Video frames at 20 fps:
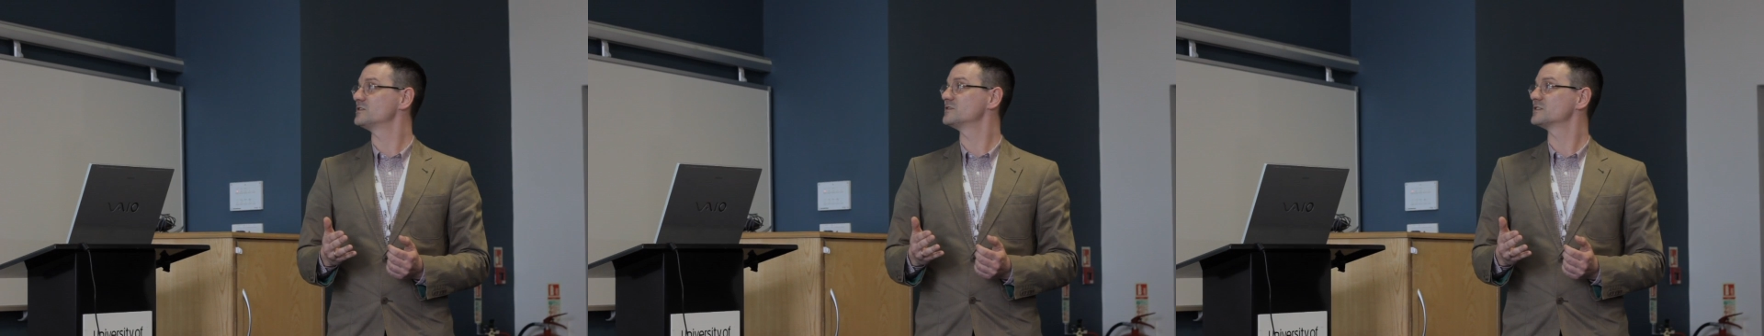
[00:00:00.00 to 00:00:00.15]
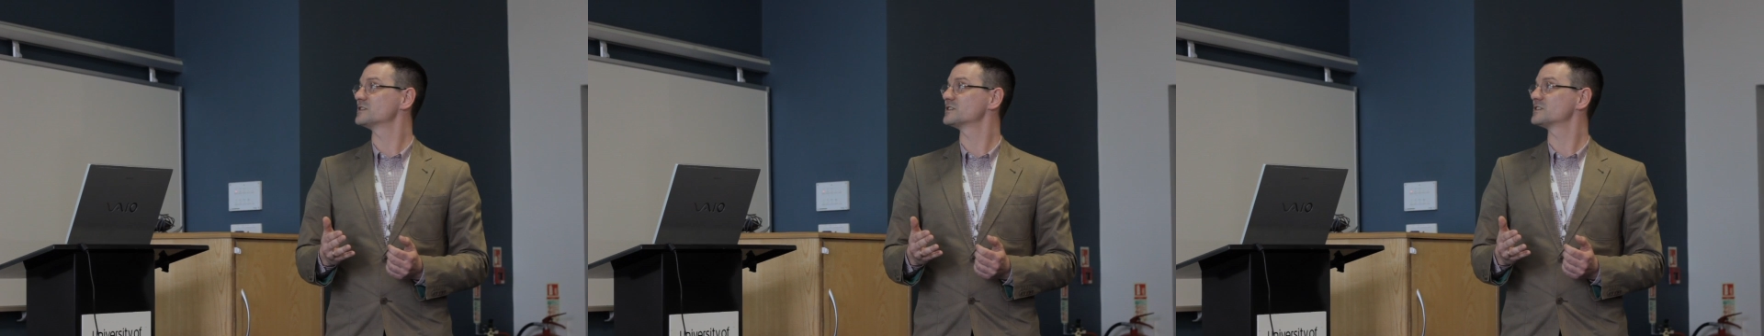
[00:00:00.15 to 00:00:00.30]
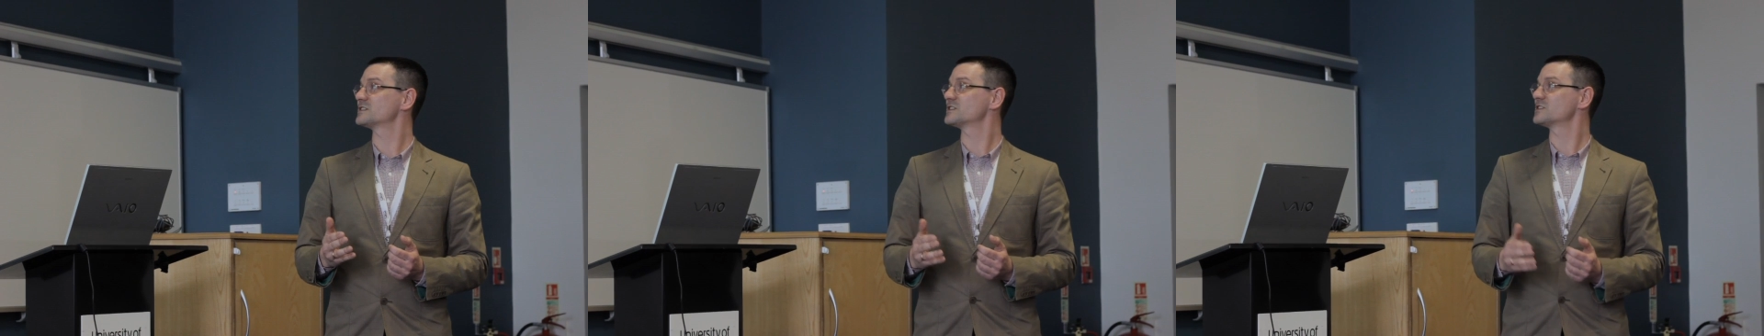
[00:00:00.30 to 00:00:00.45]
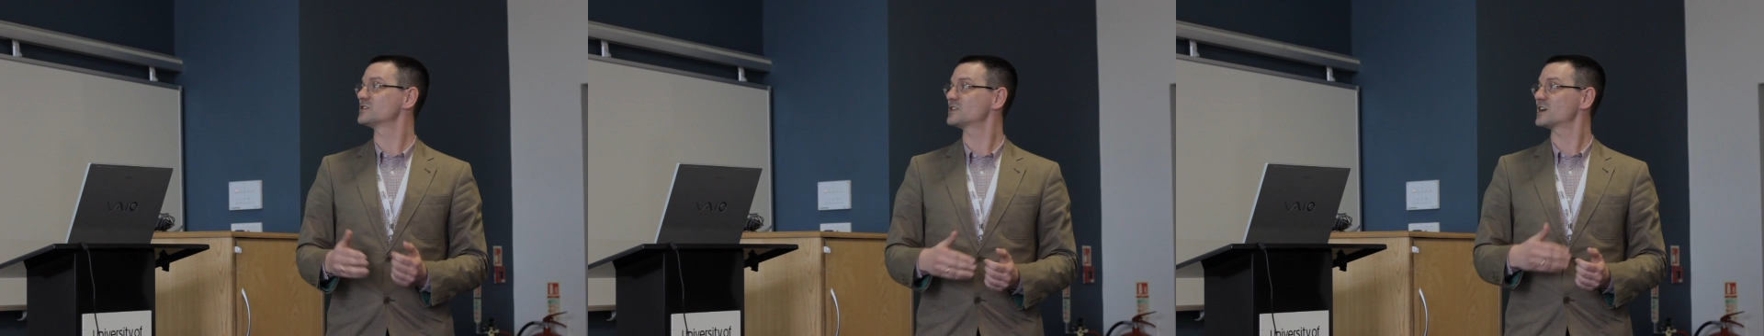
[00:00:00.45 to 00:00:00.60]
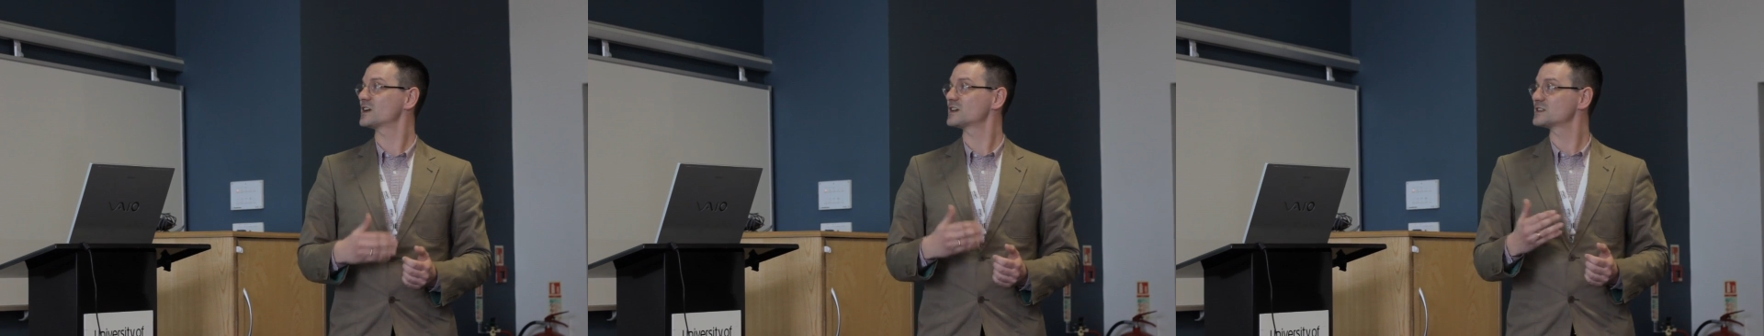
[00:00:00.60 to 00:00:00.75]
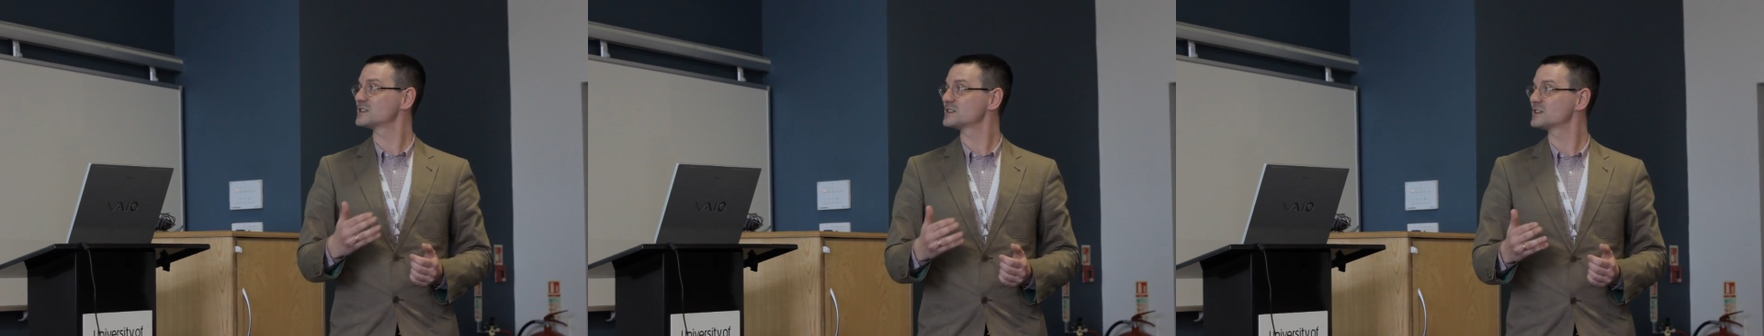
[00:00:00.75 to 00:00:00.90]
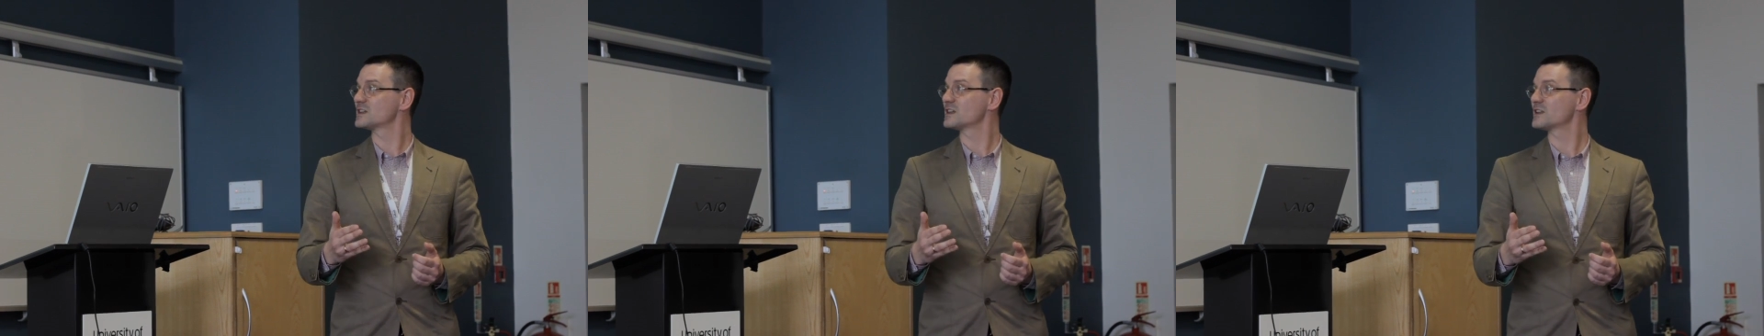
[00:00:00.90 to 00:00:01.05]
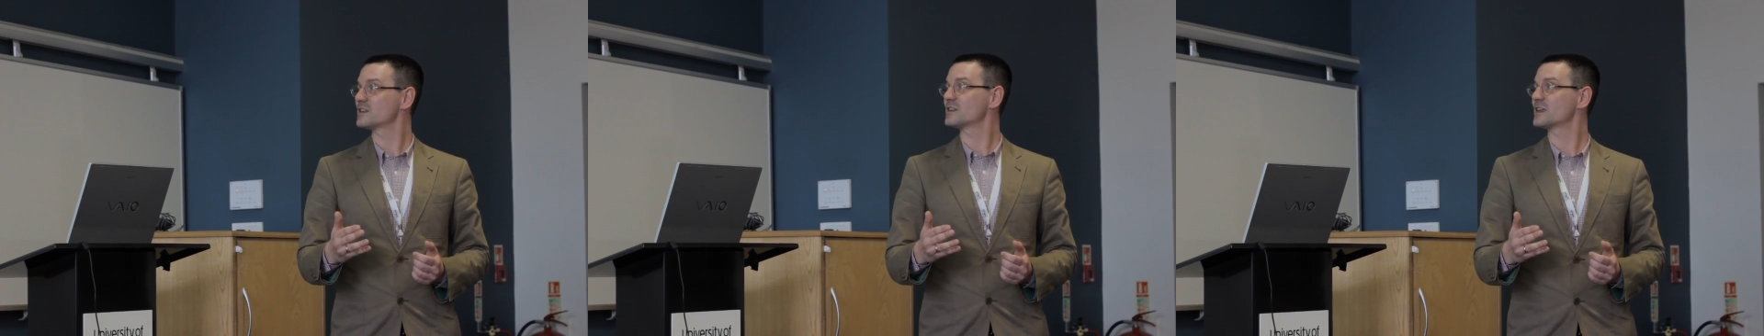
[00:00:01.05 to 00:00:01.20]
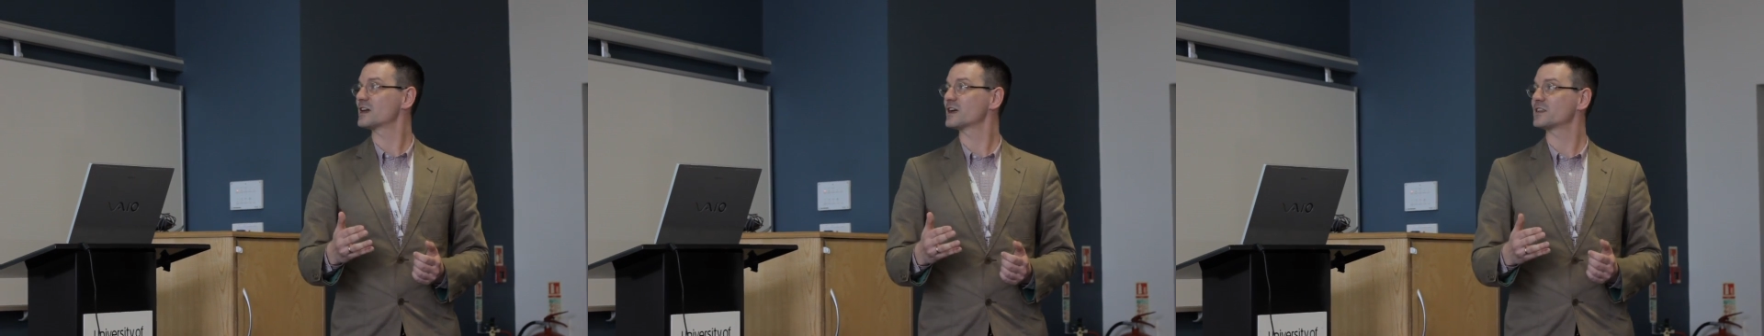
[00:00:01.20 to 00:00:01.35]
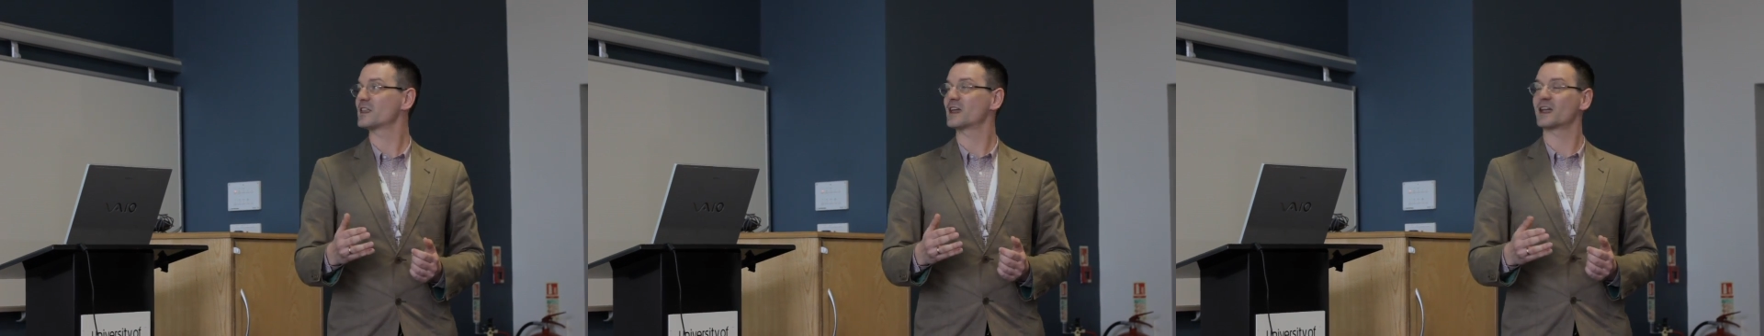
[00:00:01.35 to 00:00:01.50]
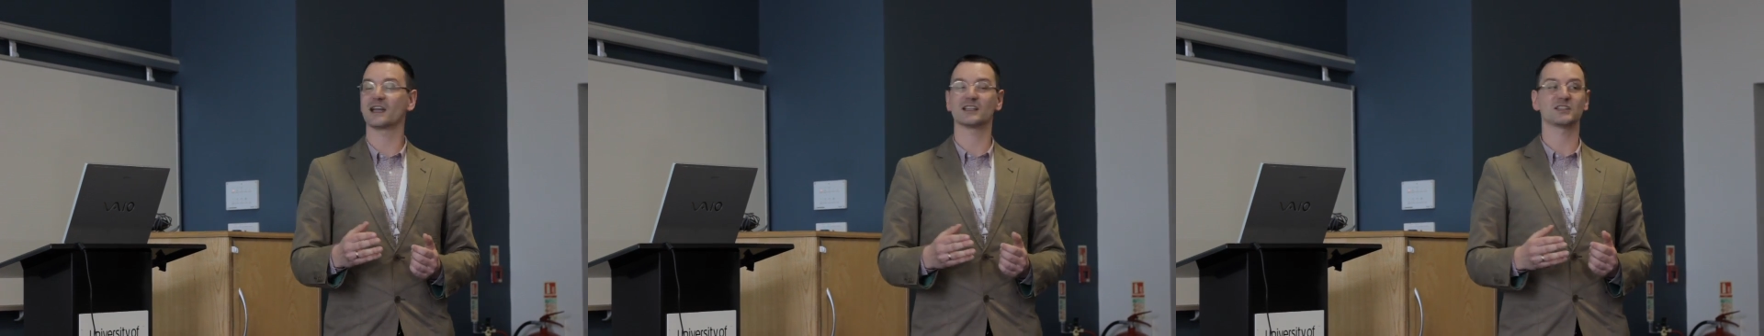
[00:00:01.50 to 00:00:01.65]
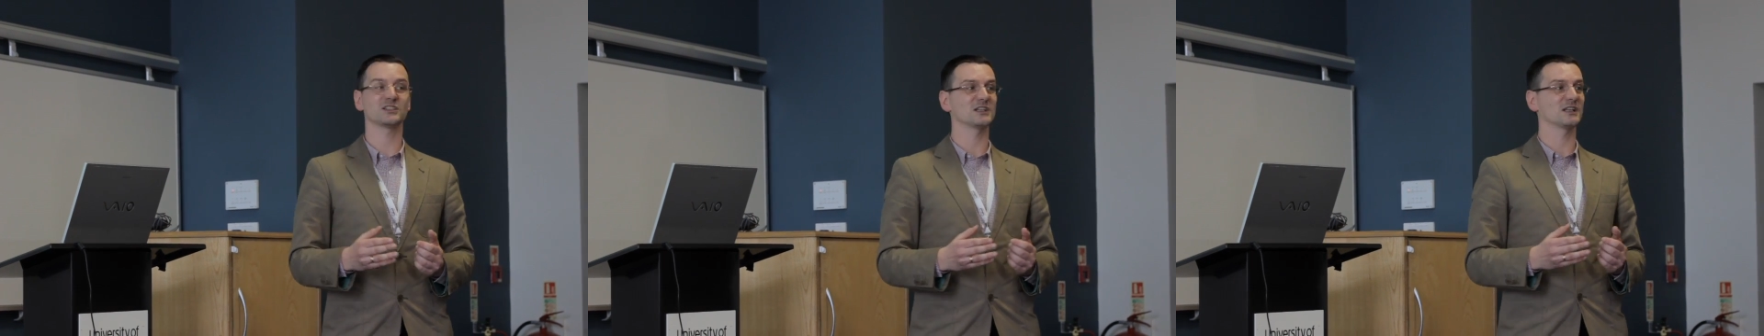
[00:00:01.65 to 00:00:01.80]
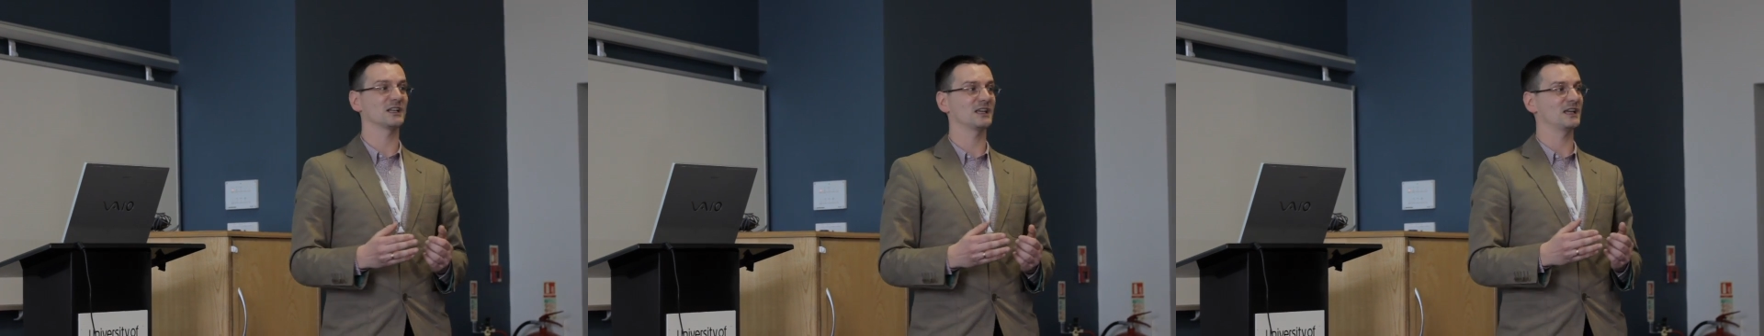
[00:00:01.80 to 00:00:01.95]
users suggest that they
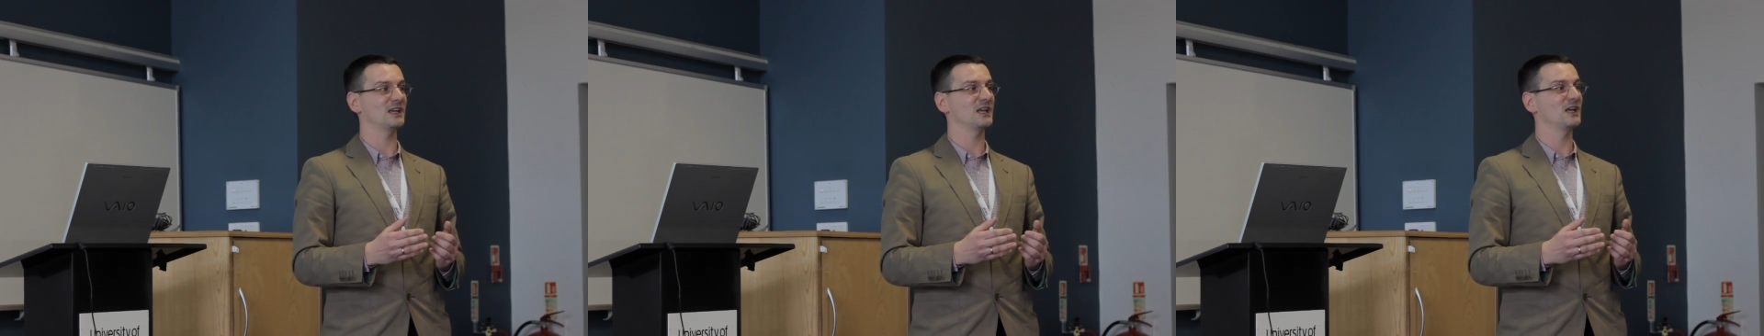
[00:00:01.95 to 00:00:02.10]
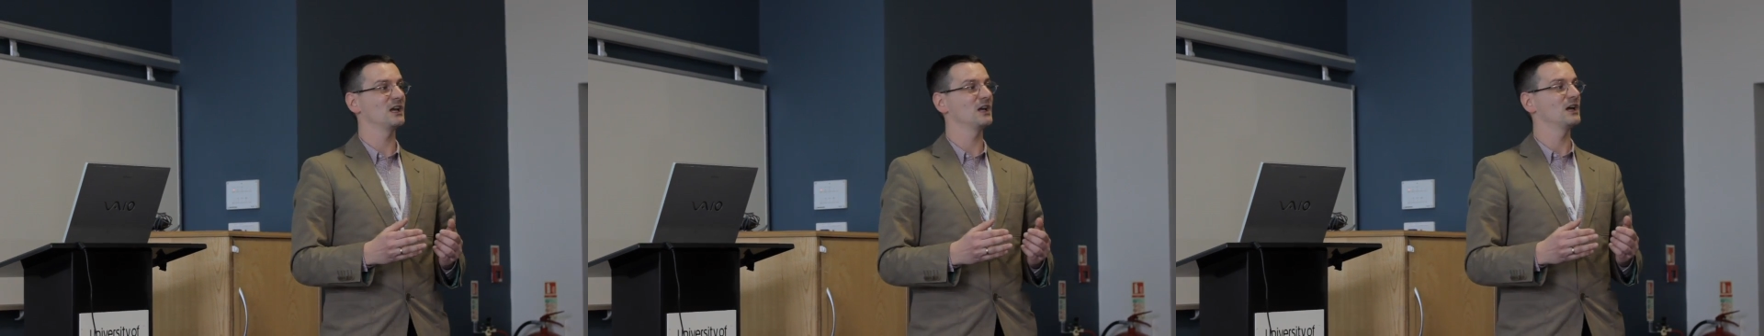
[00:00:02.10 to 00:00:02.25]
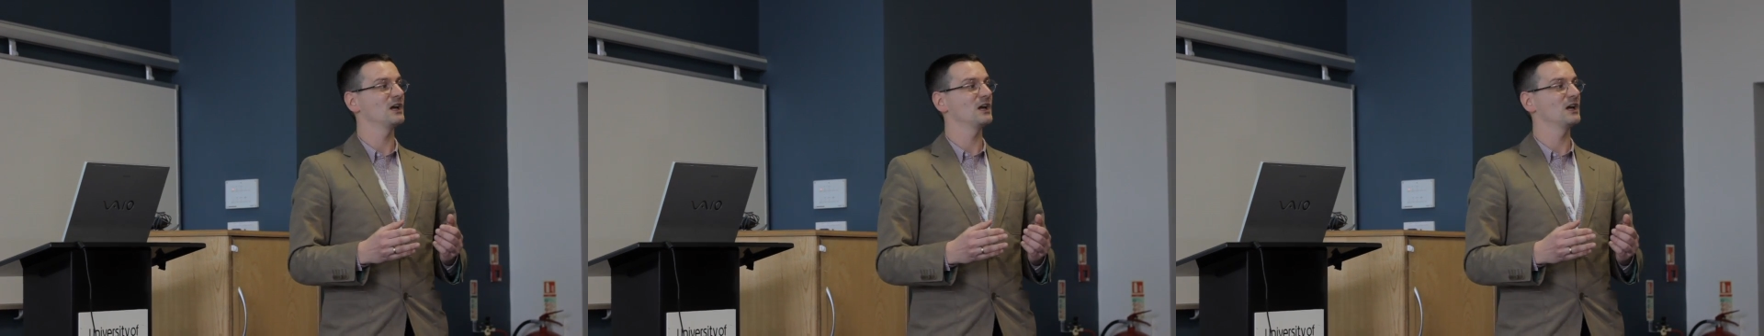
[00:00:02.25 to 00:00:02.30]
actually